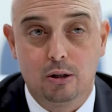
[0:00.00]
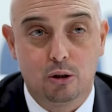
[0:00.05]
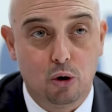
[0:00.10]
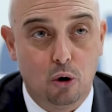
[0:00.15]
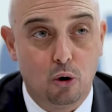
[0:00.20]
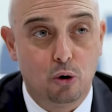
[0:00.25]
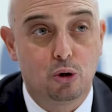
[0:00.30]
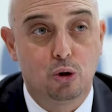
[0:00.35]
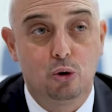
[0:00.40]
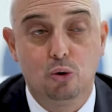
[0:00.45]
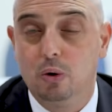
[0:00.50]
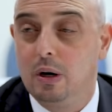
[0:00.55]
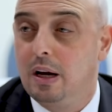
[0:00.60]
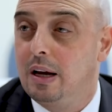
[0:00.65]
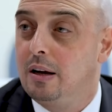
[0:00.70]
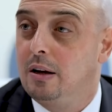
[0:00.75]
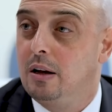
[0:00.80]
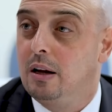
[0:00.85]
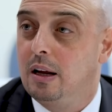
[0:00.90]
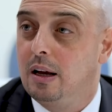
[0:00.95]
talk to
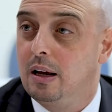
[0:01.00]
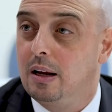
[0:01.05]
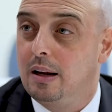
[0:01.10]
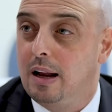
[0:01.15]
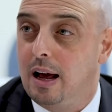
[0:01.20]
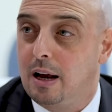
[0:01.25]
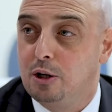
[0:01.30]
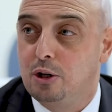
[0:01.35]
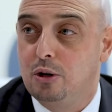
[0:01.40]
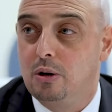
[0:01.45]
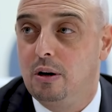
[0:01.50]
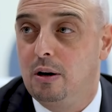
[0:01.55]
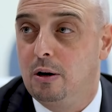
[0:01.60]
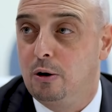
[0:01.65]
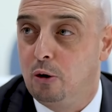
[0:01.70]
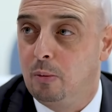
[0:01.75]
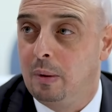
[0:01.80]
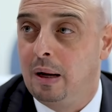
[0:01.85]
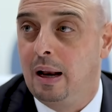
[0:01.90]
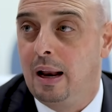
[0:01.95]
in natural
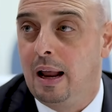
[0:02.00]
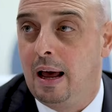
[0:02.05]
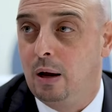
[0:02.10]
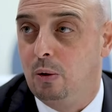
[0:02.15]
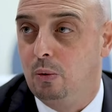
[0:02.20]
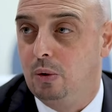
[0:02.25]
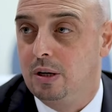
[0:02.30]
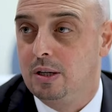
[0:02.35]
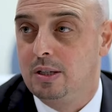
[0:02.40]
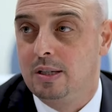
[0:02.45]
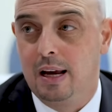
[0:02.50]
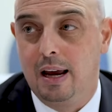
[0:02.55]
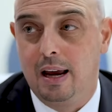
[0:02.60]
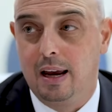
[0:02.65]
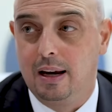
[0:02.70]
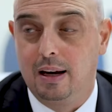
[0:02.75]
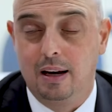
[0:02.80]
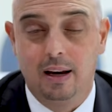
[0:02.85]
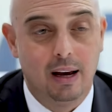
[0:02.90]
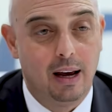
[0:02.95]
human language,
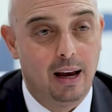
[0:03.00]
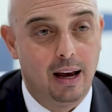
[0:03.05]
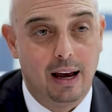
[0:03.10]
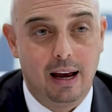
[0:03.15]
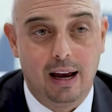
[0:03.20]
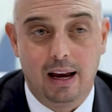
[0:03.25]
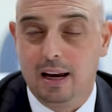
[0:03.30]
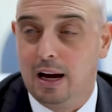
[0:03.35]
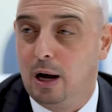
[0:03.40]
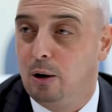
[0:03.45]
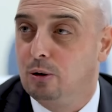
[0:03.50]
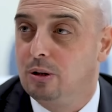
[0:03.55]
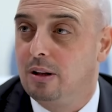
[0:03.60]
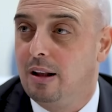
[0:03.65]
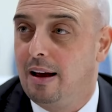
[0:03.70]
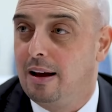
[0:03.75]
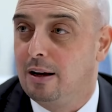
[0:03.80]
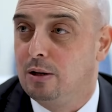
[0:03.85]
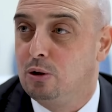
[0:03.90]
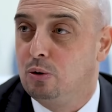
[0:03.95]
saying, hey, I would
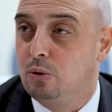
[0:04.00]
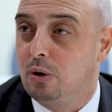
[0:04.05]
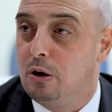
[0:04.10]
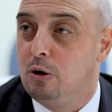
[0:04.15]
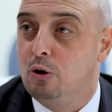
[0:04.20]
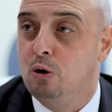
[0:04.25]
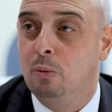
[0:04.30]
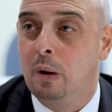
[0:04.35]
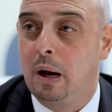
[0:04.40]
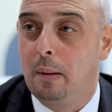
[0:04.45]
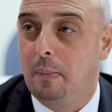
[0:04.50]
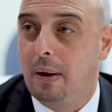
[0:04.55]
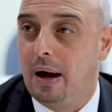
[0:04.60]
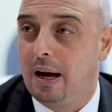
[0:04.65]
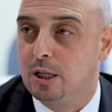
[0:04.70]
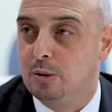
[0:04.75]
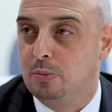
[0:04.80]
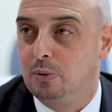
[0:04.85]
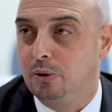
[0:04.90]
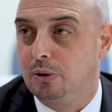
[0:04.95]
like to renew my
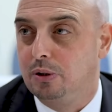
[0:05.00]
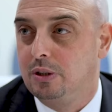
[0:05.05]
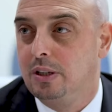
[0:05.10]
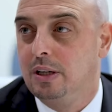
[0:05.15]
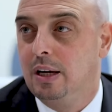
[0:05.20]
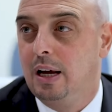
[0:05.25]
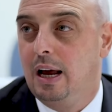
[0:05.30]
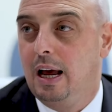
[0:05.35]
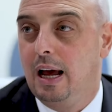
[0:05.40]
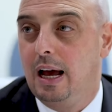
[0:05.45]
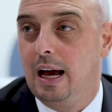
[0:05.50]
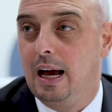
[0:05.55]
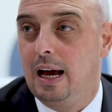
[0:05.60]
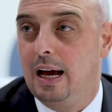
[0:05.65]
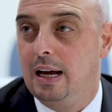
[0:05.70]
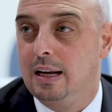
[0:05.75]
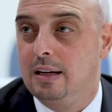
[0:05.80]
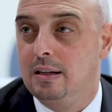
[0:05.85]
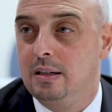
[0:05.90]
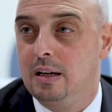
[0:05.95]
passport.
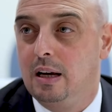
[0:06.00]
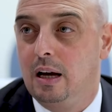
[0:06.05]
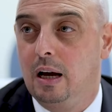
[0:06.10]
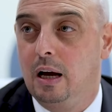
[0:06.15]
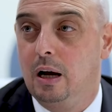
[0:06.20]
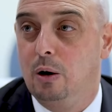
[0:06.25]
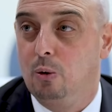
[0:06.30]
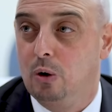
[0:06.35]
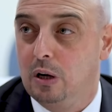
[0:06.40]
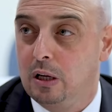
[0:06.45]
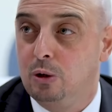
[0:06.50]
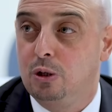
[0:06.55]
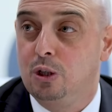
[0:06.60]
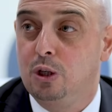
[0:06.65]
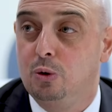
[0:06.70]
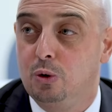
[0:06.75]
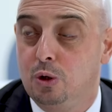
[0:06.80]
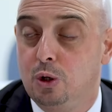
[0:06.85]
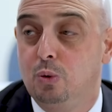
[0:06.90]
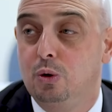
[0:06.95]
And
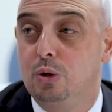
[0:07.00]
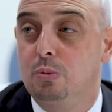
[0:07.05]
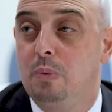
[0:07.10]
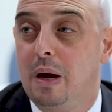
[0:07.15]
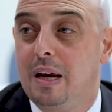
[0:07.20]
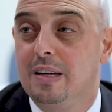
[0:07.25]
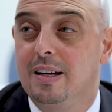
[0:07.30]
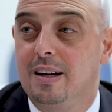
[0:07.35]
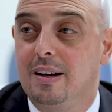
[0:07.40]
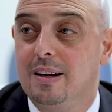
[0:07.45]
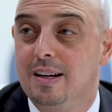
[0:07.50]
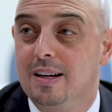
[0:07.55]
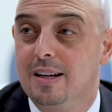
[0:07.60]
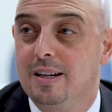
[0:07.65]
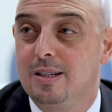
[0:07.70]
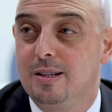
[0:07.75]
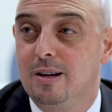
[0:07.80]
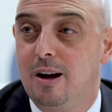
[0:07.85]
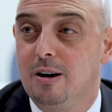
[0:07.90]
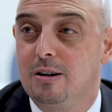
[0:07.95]
she would basically
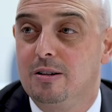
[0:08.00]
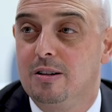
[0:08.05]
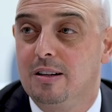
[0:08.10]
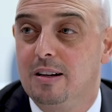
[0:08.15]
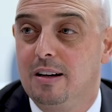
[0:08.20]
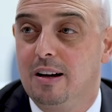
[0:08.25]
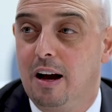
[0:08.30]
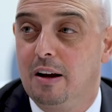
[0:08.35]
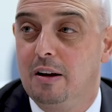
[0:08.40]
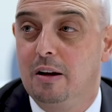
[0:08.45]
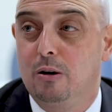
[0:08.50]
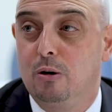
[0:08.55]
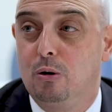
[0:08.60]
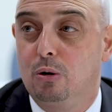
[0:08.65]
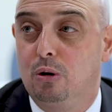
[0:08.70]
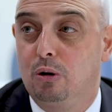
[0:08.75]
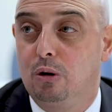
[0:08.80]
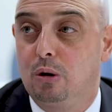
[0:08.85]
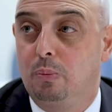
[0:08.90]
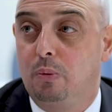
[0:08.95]
start guiding you
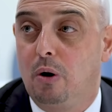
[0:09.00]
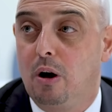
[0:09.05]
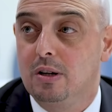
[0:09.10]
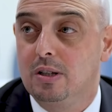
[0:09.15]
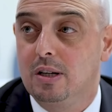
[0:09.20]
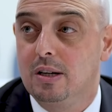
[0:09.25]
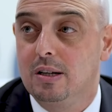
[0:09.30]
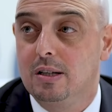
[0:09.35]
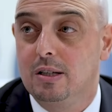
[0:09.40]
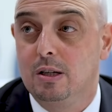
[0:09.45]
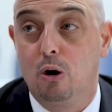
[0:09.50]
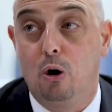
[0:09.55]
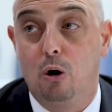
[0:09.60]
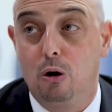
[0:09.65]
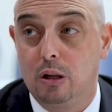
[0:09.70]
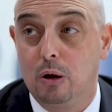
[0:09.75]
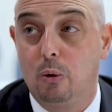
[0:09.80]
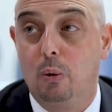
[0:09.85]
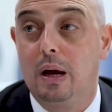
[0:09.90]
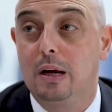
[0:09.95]
through the process
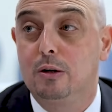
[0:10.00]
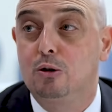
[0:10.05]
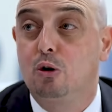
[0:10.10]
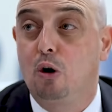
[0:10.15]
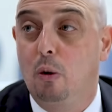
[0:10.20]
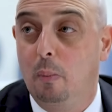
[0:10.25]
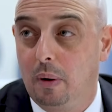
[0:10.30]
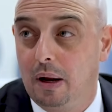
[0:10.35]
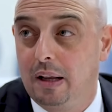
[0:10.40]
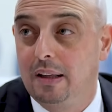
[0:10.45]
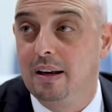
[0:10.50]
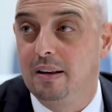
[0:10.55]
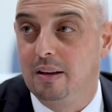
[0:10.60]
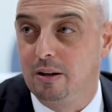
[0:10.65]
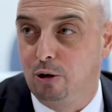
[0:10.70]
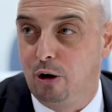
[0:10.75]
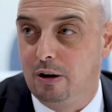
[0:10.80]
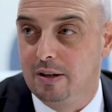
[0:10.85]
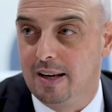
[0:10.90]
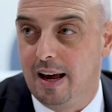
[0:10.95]
all the way to completing the
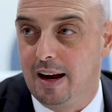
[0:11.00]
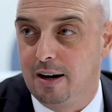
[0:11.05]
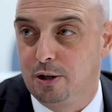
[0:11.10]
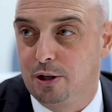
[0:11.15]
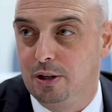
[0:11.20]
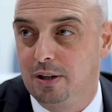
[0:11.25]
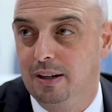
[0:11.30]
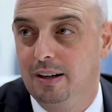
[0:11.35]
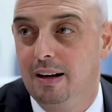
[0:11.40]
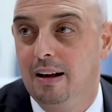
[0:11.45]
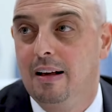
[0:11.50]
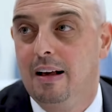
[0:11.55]
transaction.